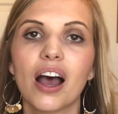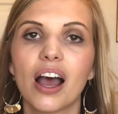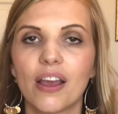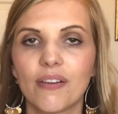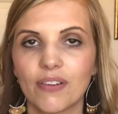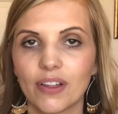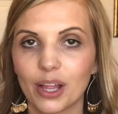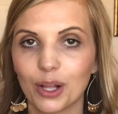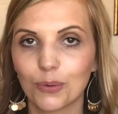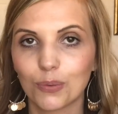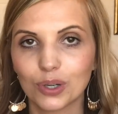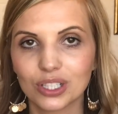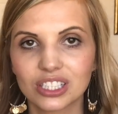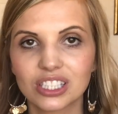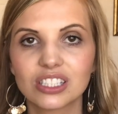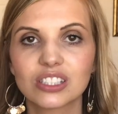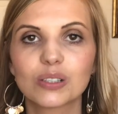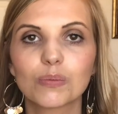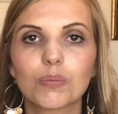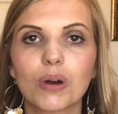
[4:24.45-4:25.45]
I feel like
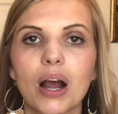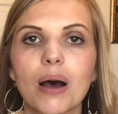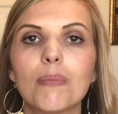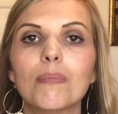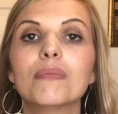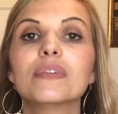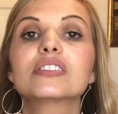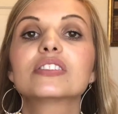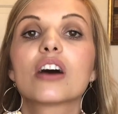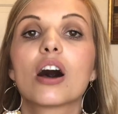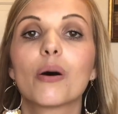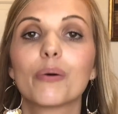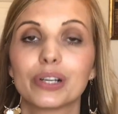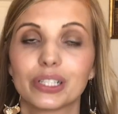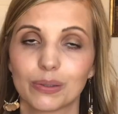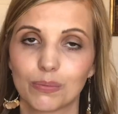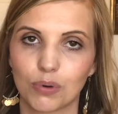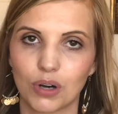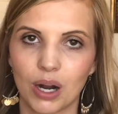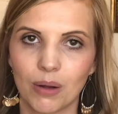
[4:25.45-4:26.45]
once it's a problem, it's
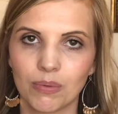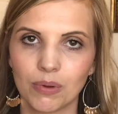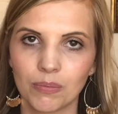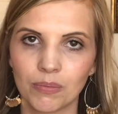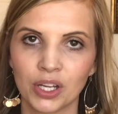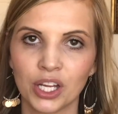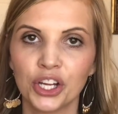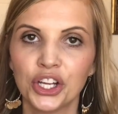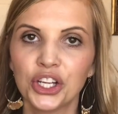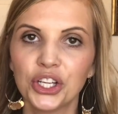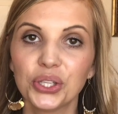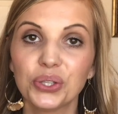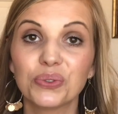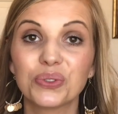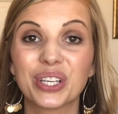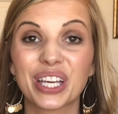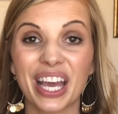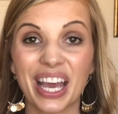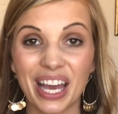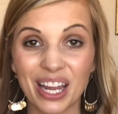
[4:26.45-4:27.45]
always a problem. You
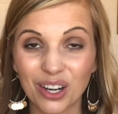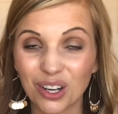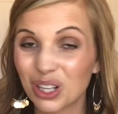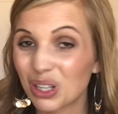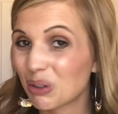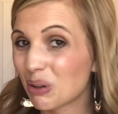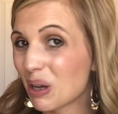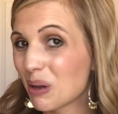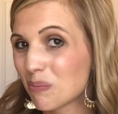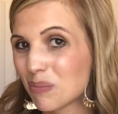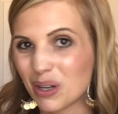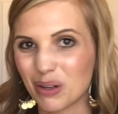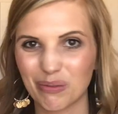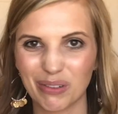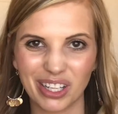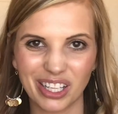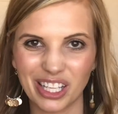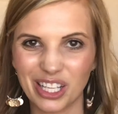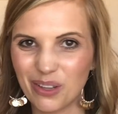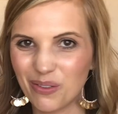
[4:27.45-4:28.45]
can glue it, but
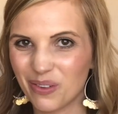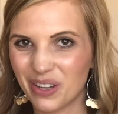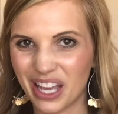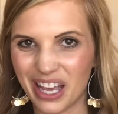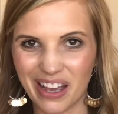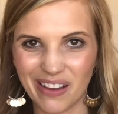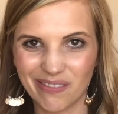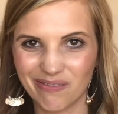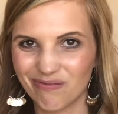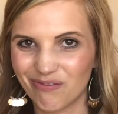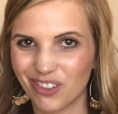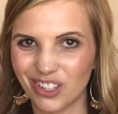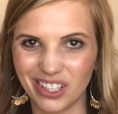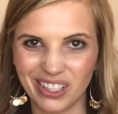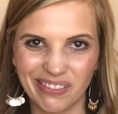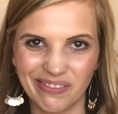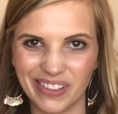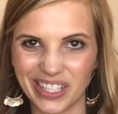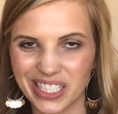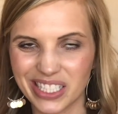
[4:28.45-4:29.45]
really you can't
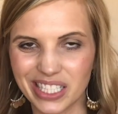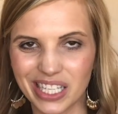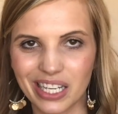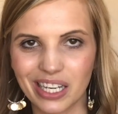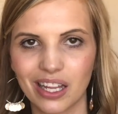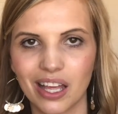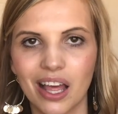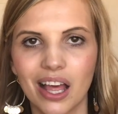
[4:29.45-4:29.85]
fully fix it.